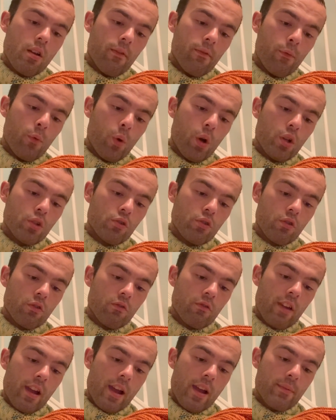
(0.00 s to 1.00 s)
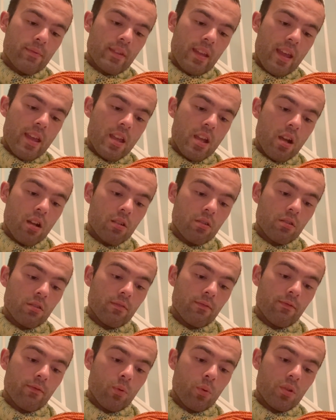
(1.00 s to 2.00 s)
400 grams,
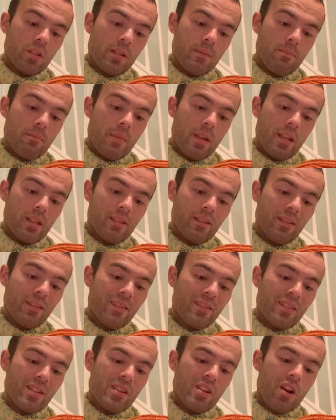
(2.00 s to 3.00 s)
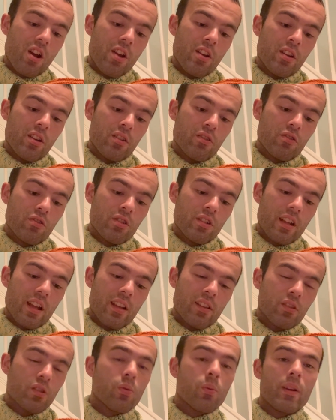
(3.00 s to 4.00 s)
840 meters,
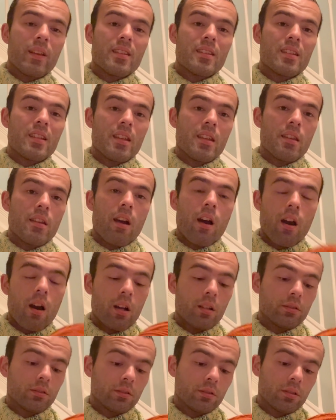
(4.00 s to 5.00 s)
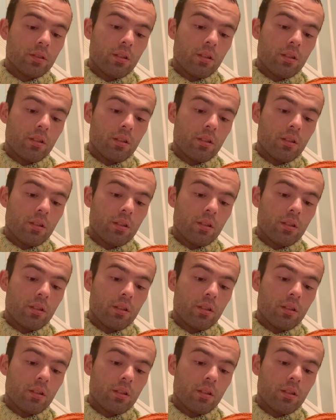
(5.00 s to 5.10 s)
920 yards,